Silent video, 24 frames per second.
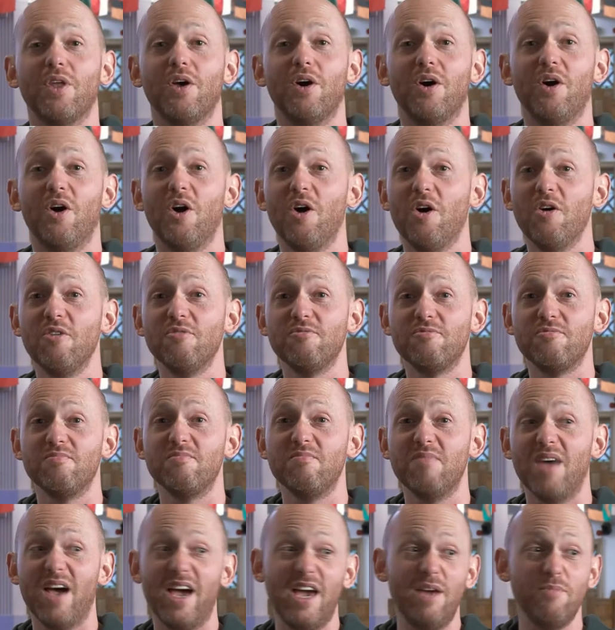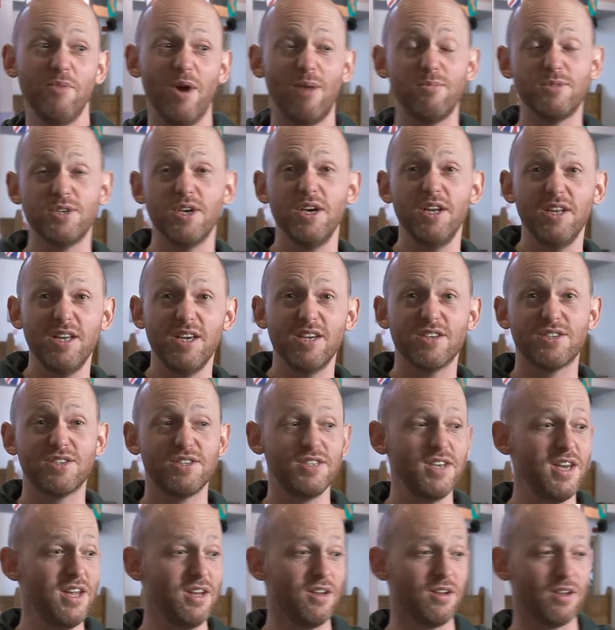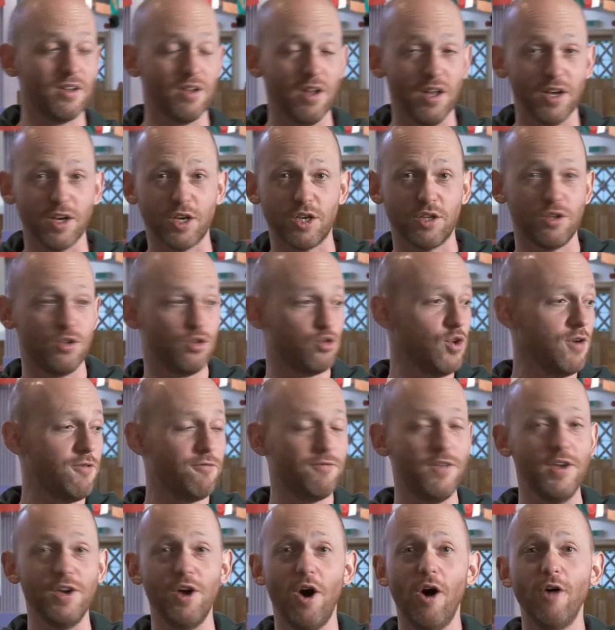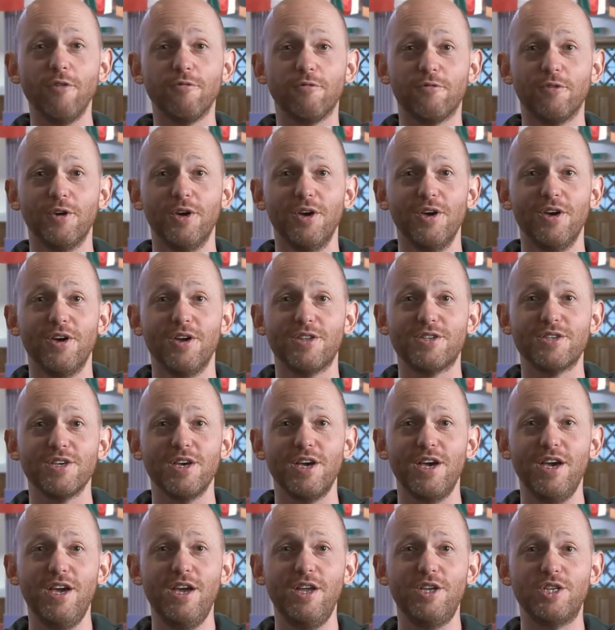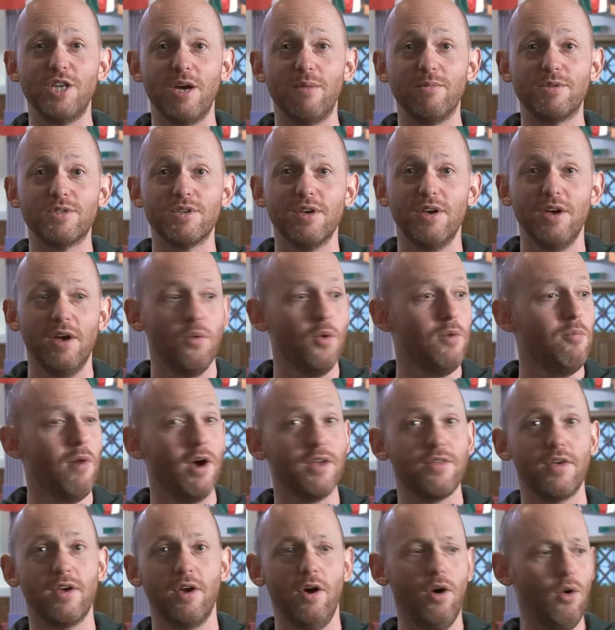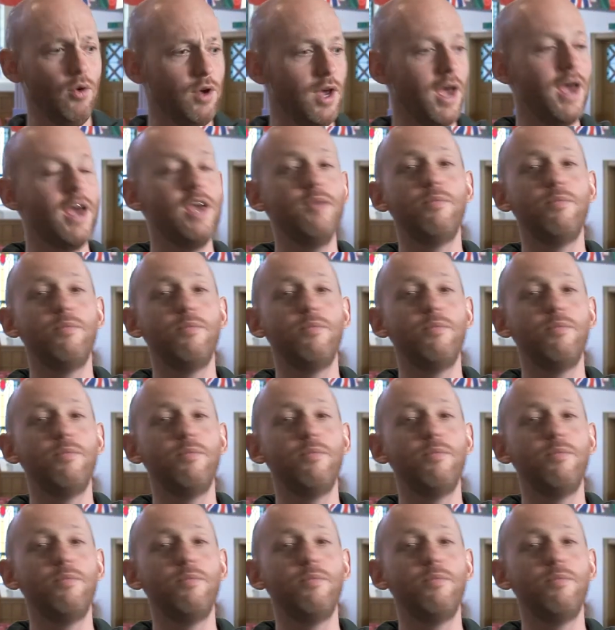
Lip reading: of Abraham's earlier sin, like drifting off to Egypt. We might think, oh yeah, he